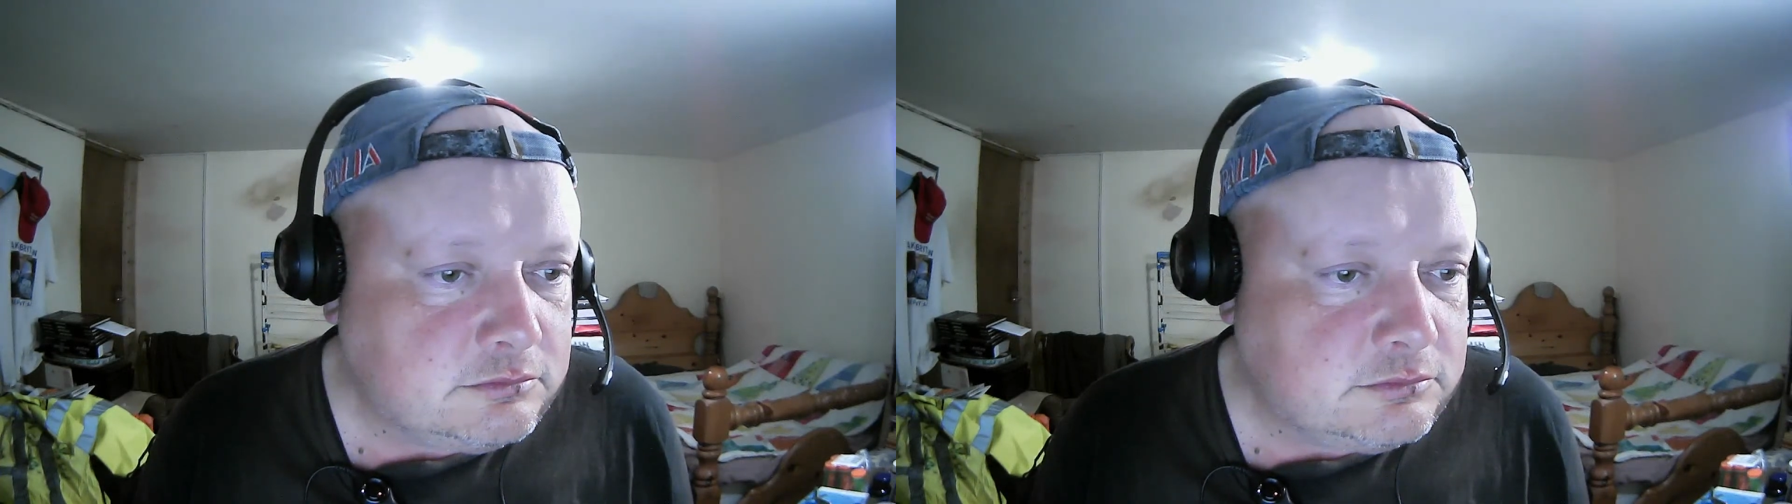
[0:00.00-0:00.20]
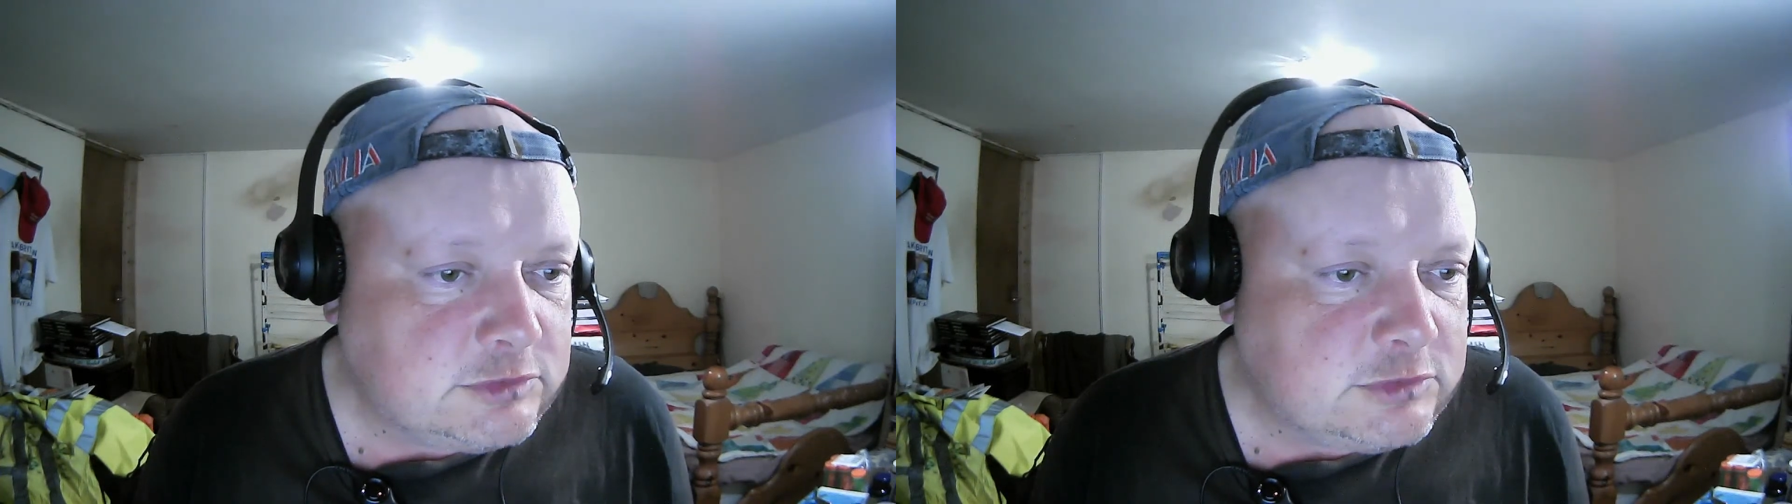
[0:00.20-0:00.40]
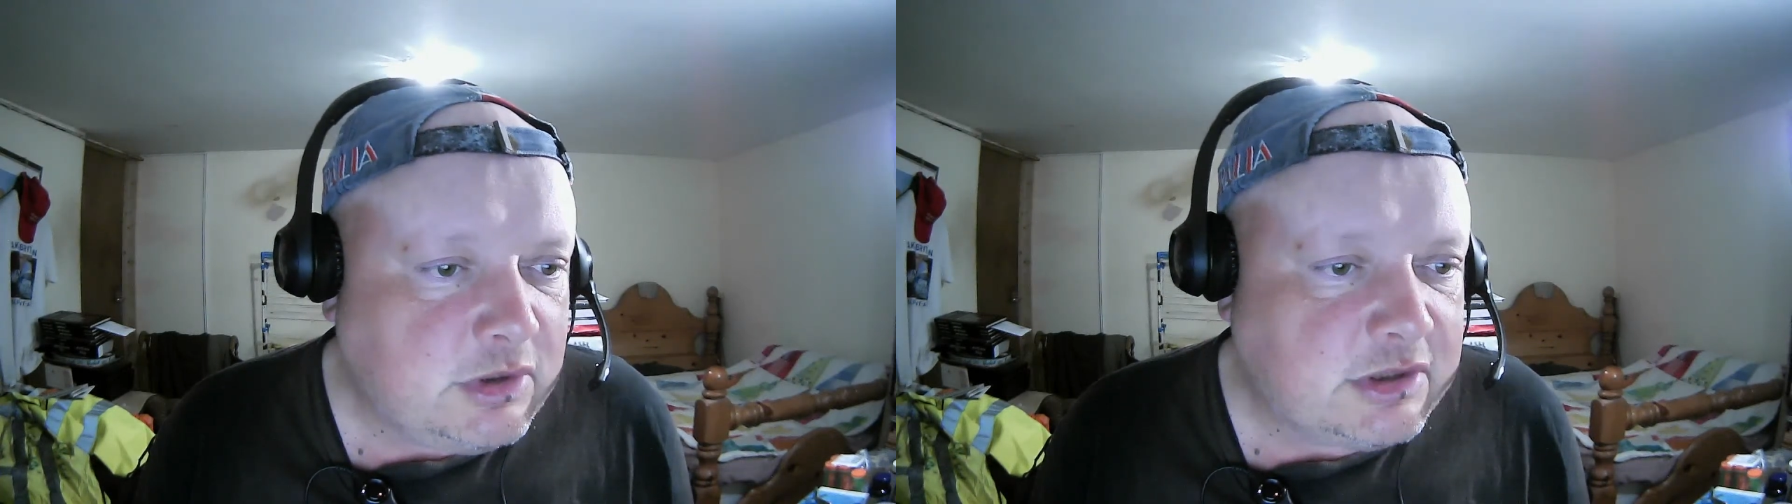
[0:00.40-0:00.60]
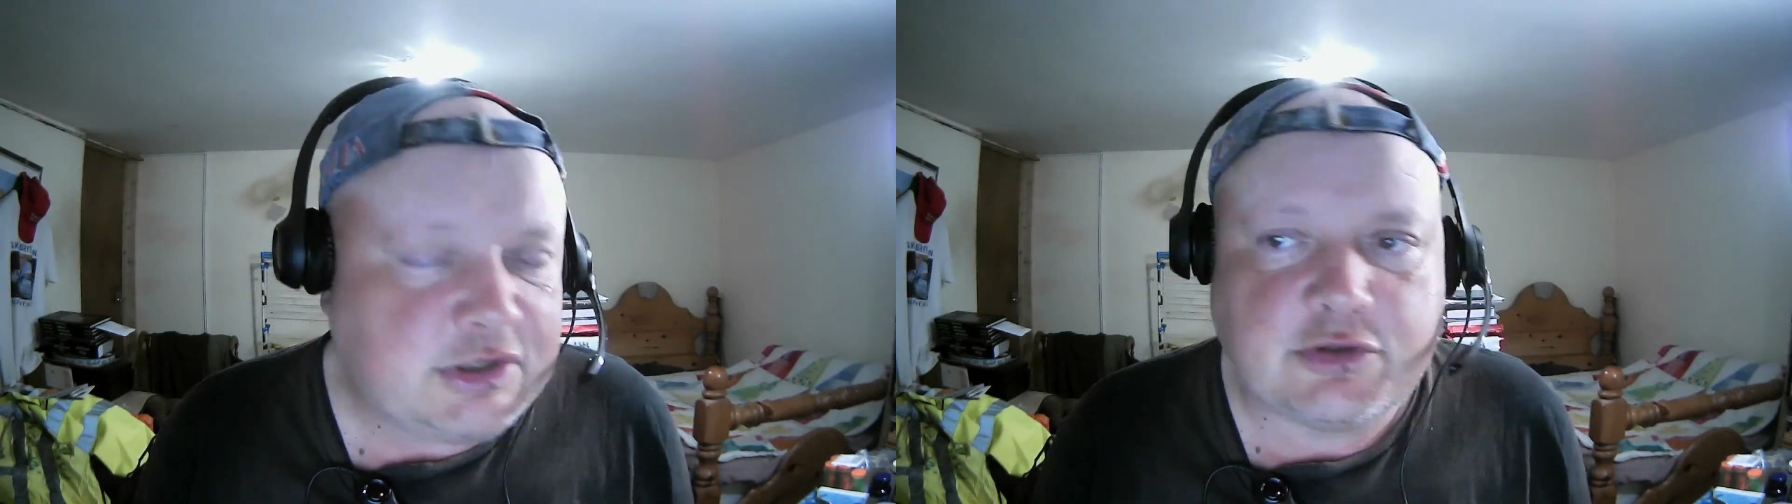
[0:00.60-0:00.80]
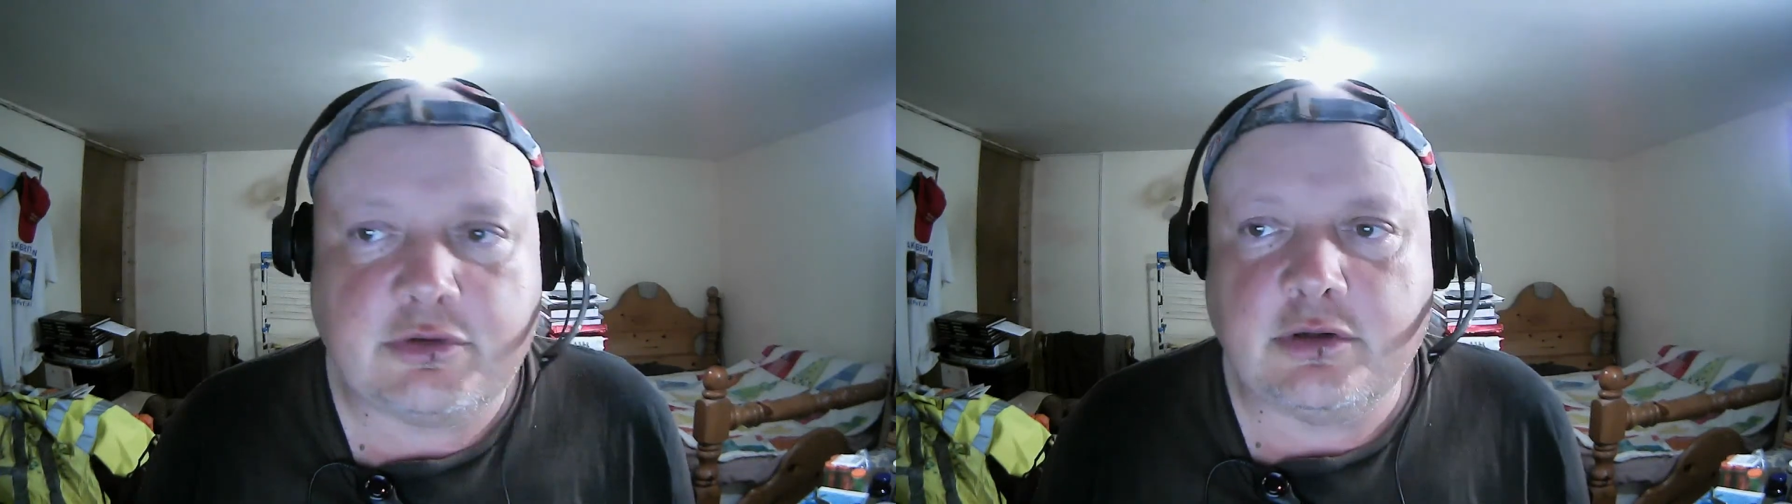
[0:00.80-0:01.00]
The Worker
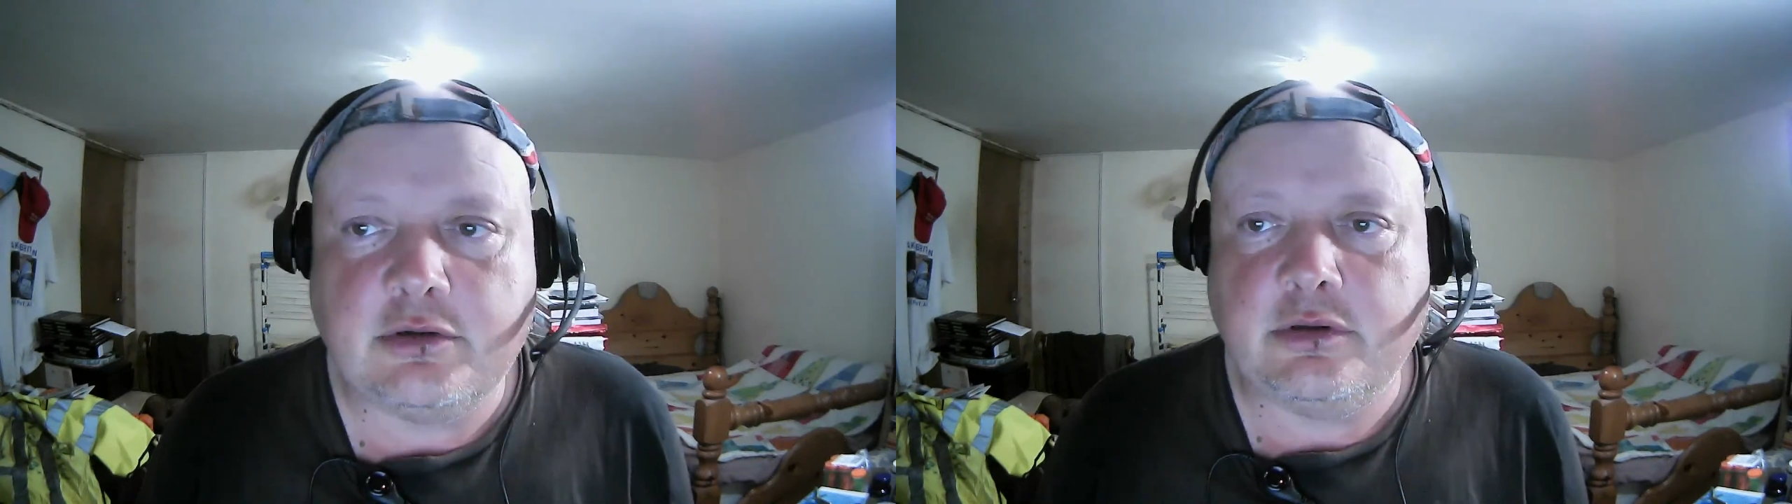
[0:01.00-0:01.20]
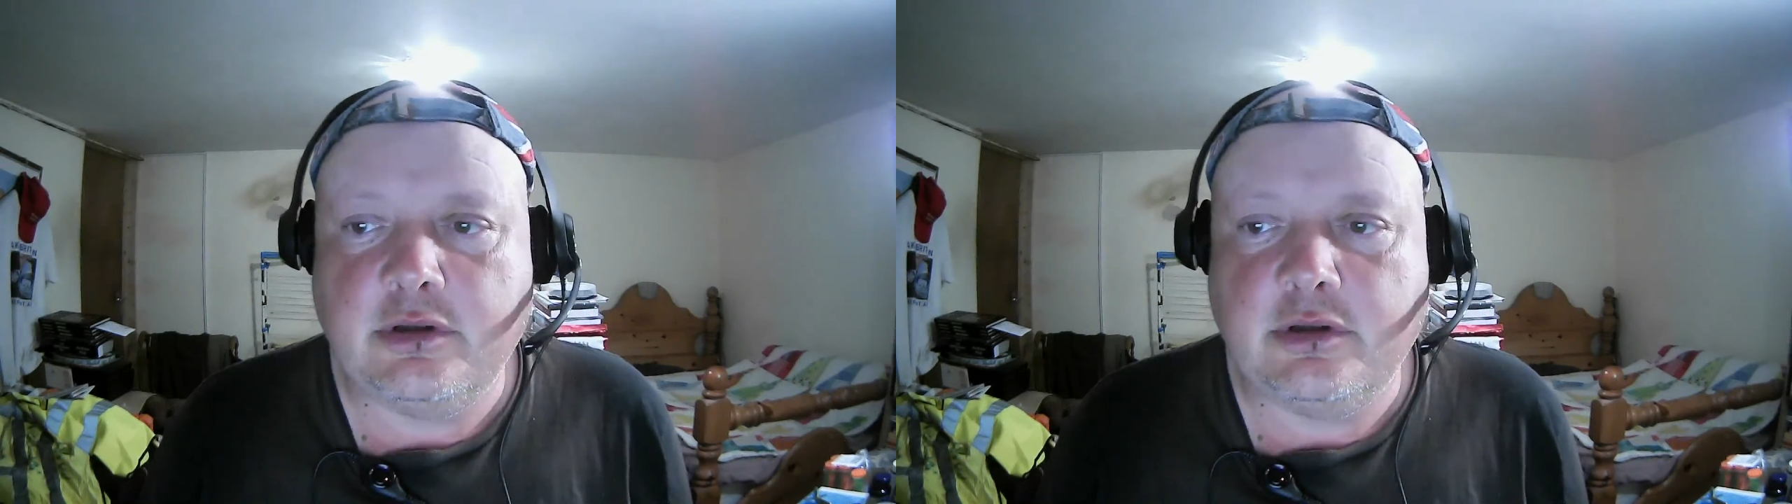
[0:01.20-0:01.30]
Struggle,